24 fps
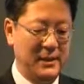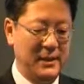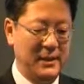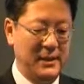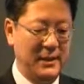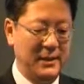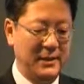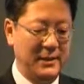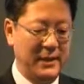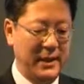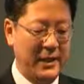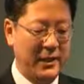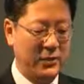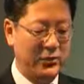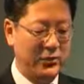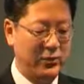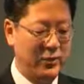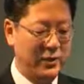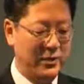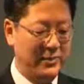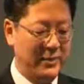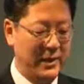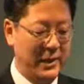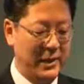And the
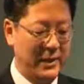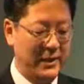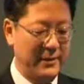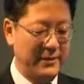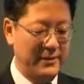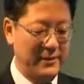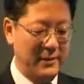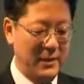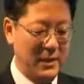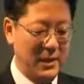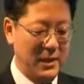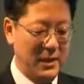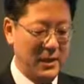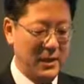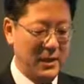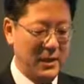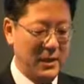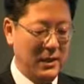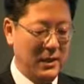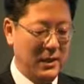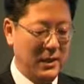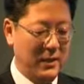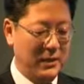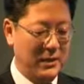eculizumab
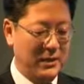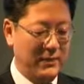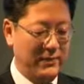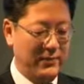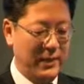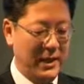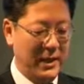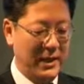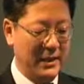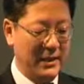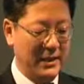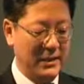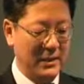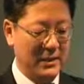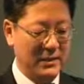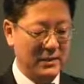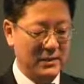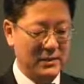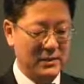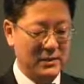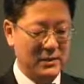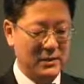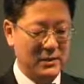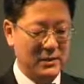is
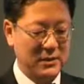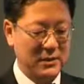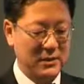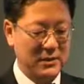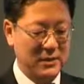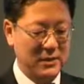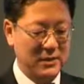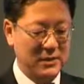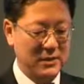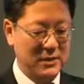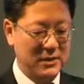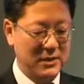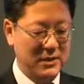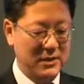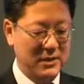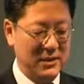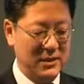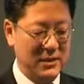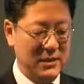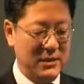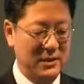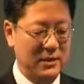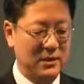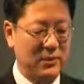binding the
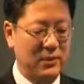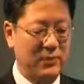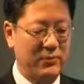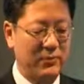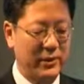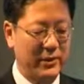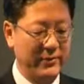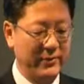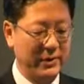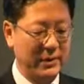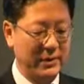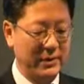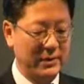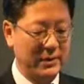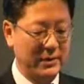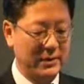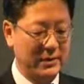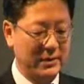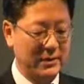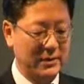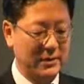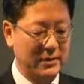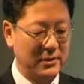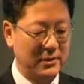C complement
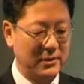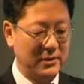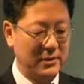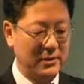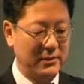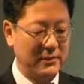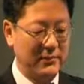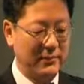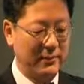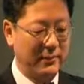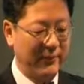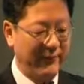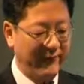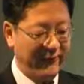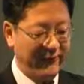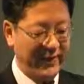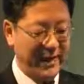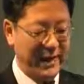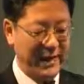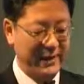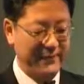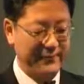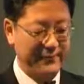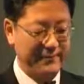
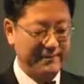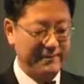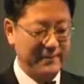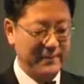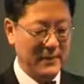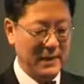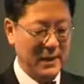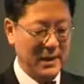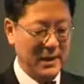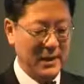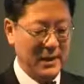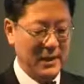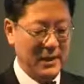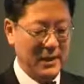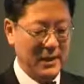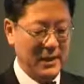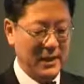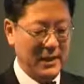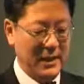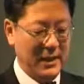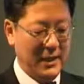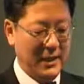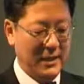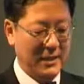5.
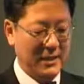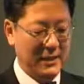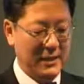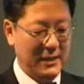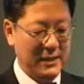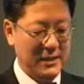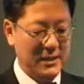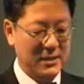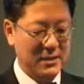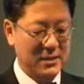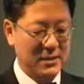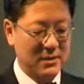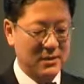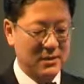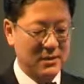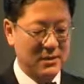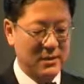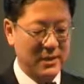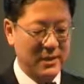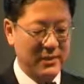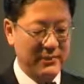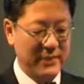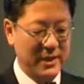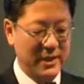And this
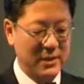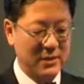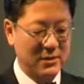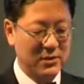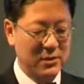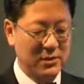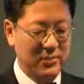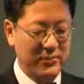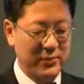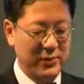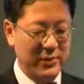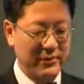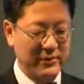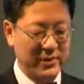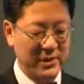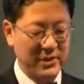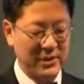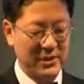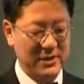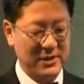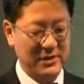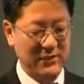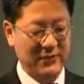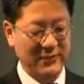terminal complement
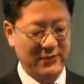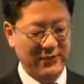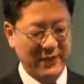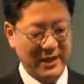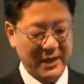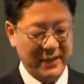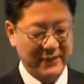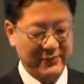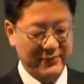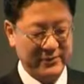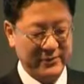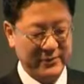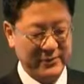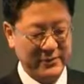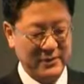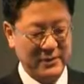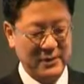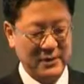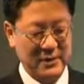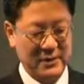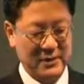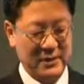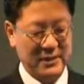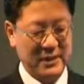C5
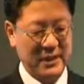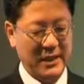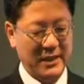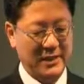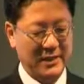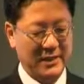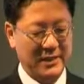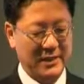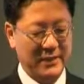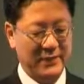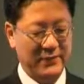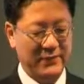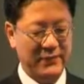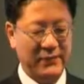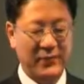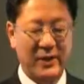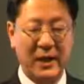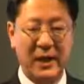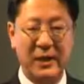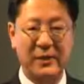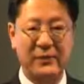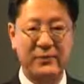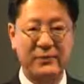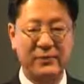and the
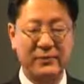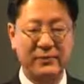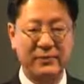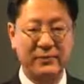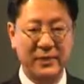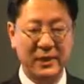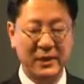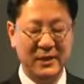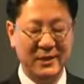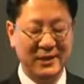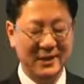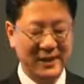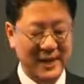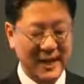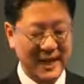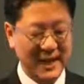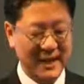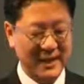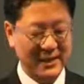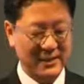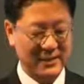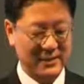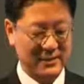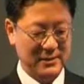
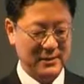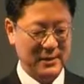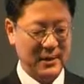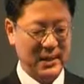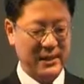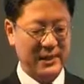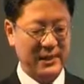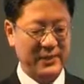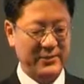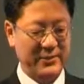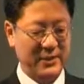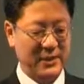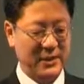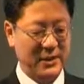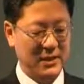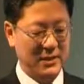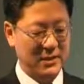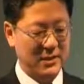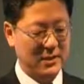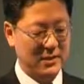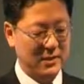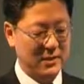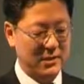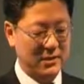C5b9
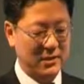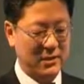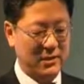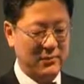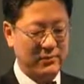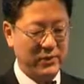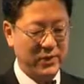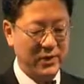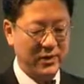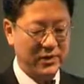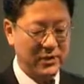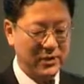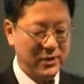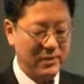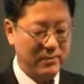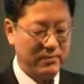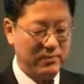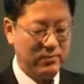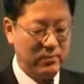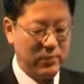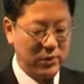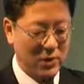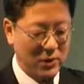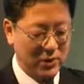activities completely
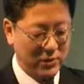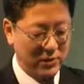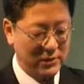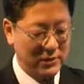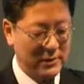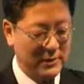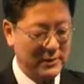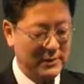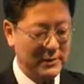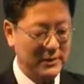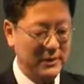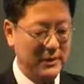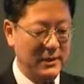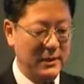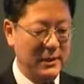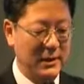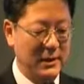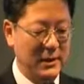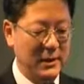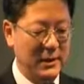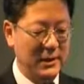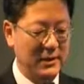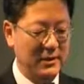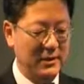blocked,
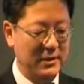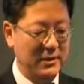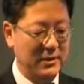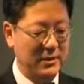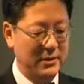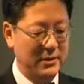and